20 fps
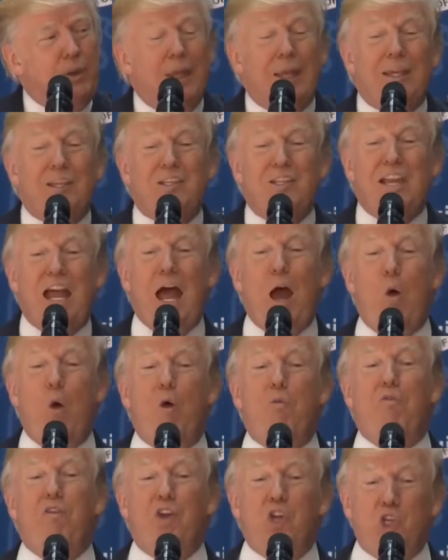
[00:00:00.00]
is now
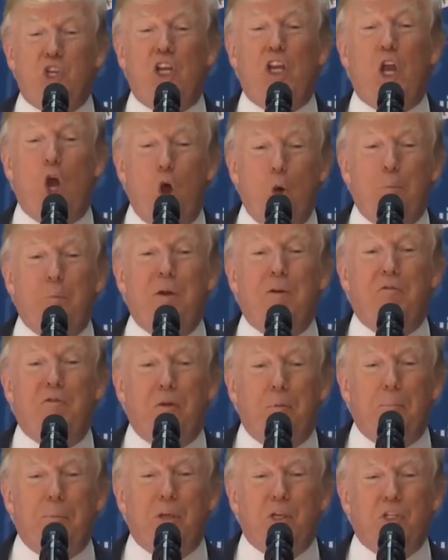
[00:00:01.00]
officially open
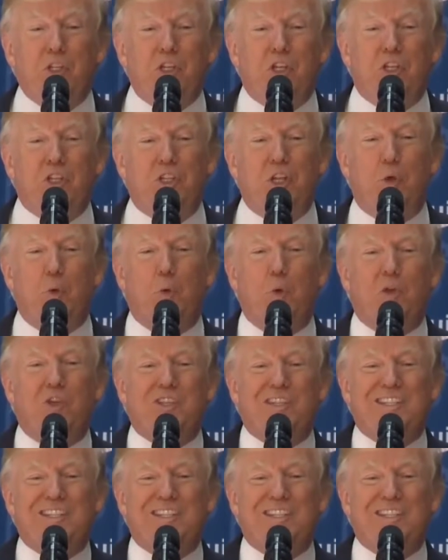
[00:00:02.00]
for business. It was